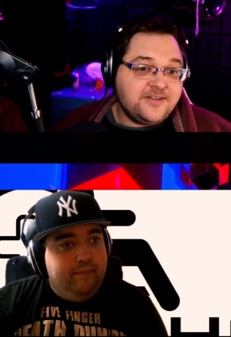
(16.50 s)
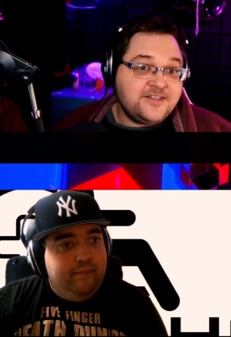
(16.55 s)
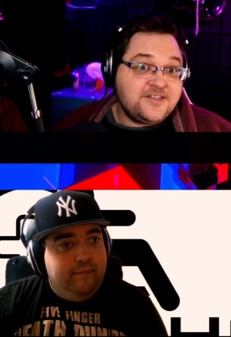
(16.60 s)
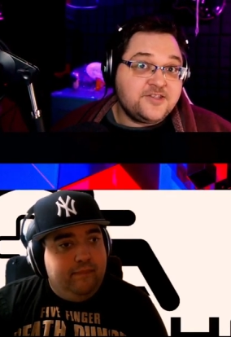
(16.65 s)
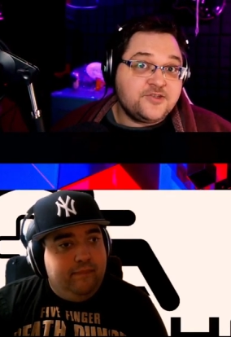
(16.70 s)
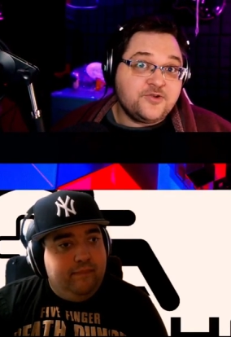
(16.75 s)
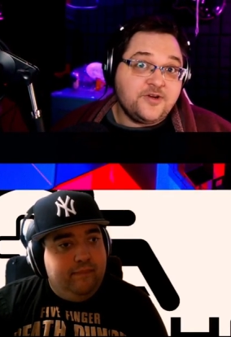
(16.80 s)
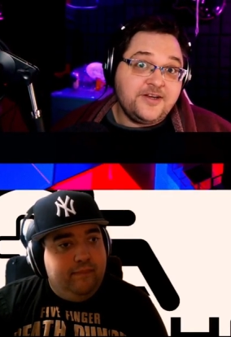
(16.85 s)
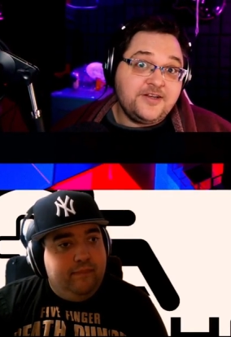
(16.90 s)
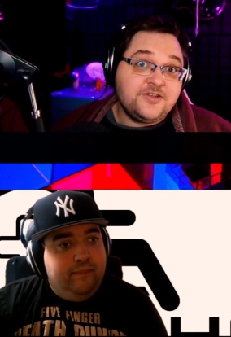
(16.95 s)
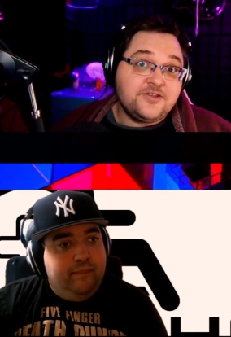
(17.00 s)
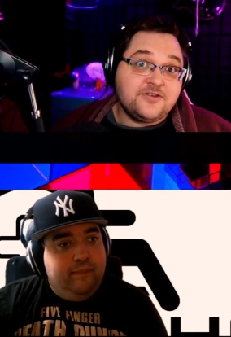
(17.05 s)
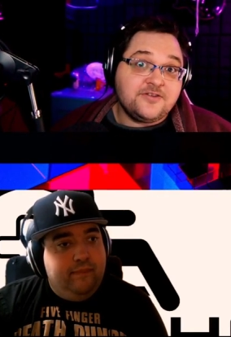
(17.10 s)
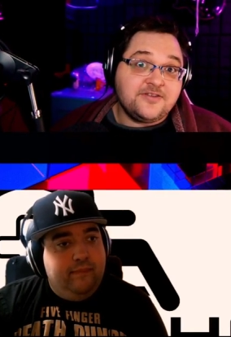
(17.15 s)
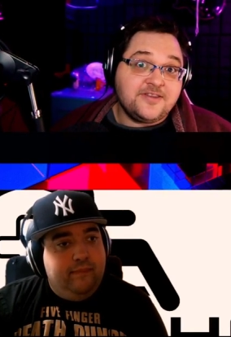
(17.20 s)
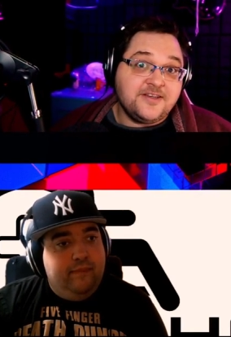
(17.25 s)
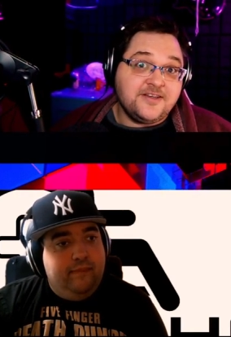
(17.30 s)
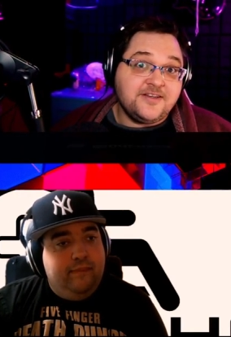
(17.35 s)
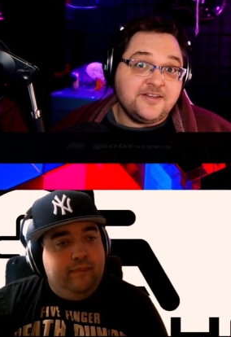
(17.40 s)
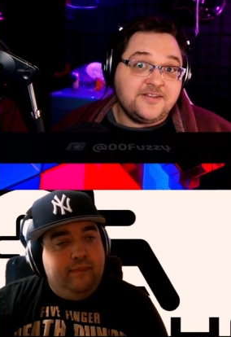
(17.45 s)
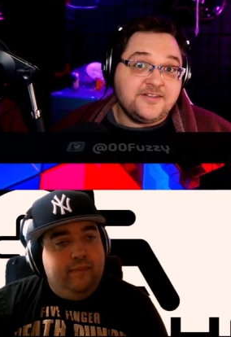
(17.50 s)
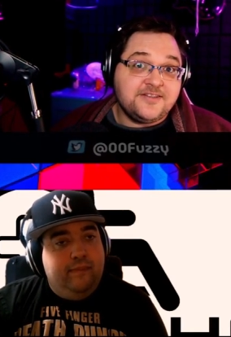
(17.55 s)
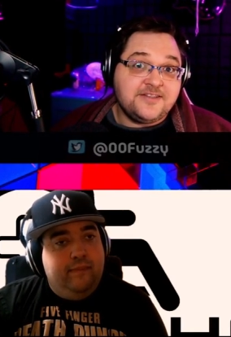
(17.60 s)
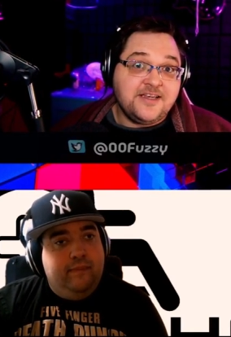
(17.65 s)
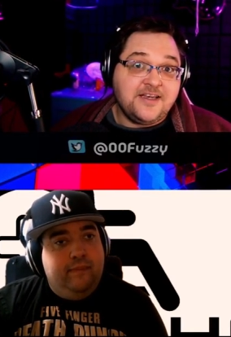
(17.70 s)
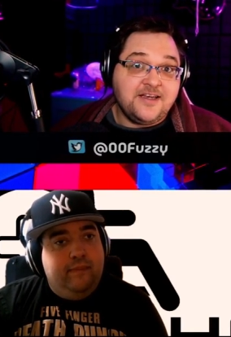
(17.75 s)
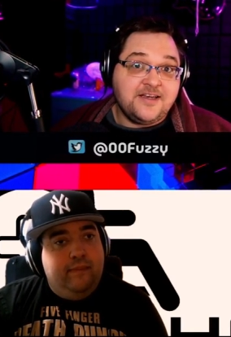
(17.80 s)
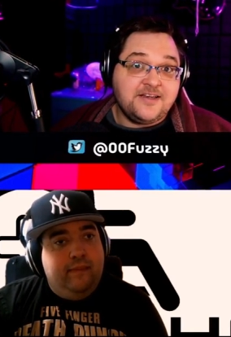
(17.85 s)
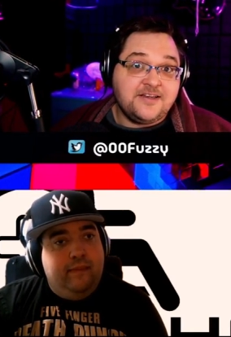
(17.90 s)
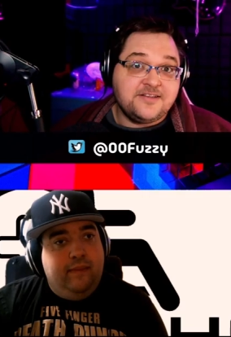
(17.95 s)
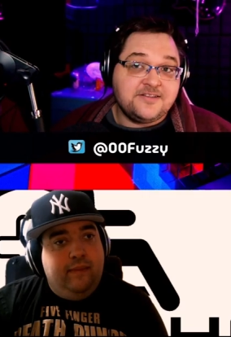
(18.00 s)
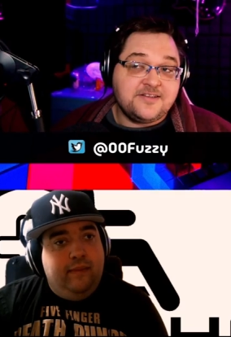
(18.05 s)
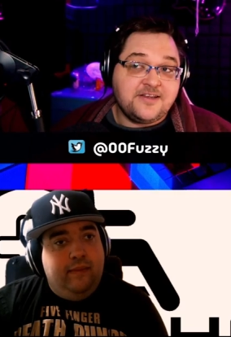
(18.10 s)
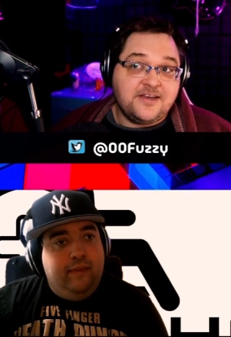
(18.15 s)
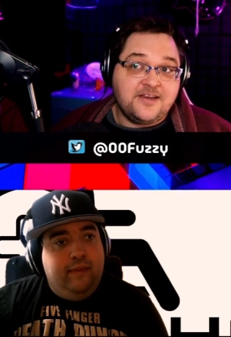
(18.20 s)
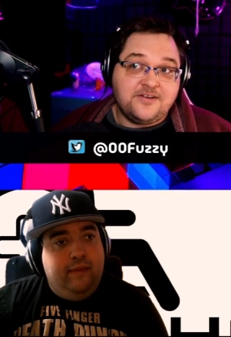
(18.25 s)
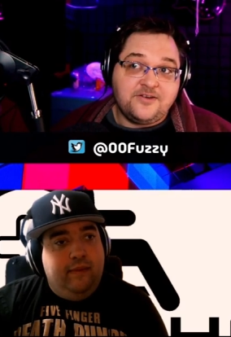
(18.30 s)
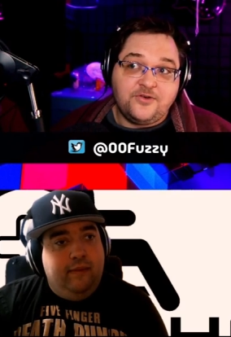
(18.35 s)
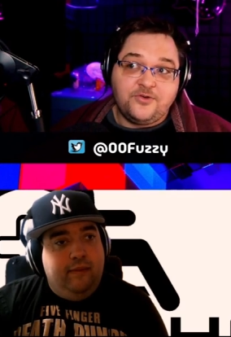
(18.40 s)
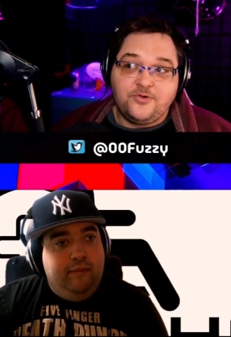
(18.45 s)
Speaker 1: Stranger Things has
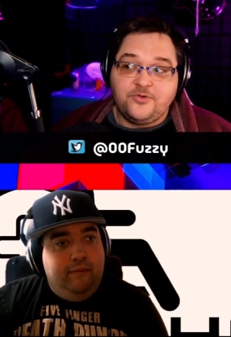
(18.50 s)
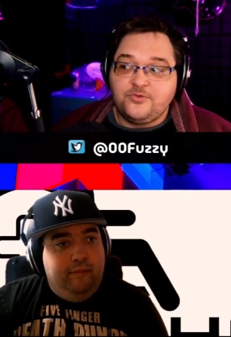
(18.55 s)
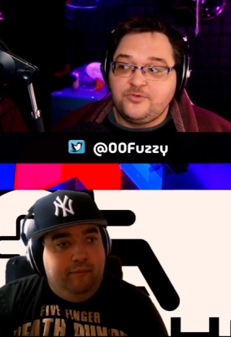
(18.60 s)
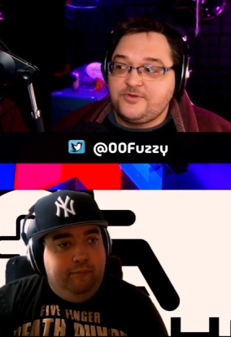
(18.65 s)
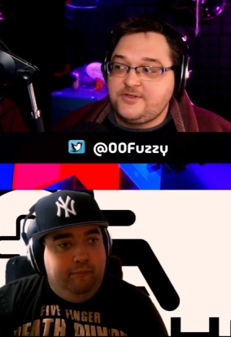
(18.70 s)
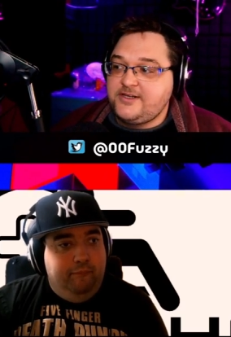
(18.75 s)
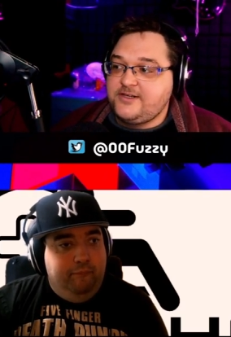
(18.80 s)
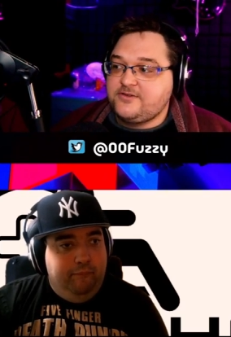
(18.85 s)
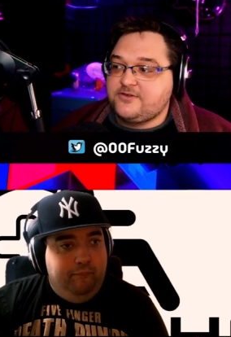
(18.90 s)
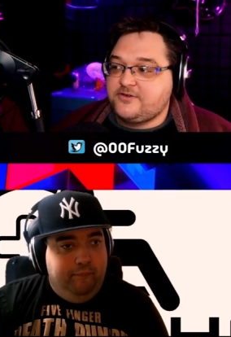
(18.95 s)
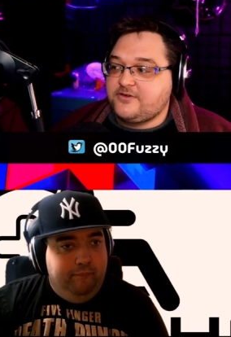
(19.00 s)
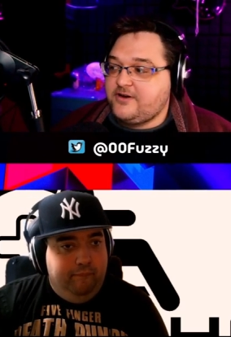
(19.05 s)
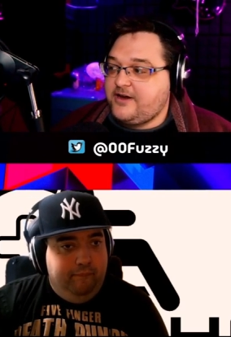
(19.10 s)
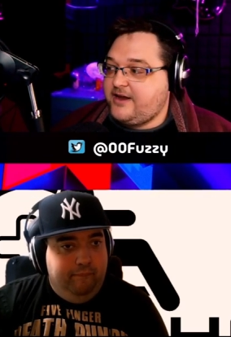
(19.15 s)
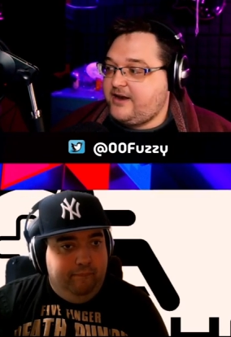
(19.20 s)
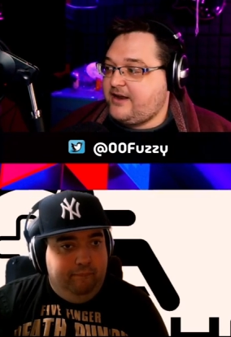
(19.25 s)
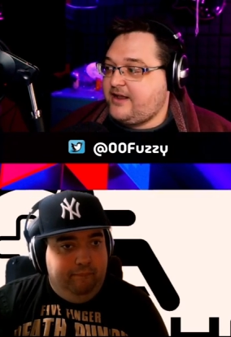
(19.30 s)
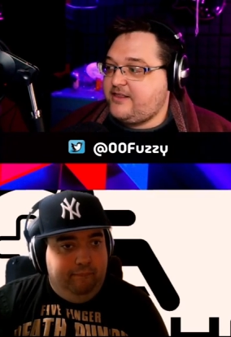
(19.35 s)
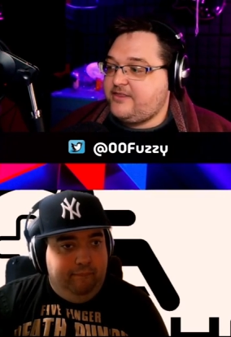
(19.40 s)
a new teaser, and I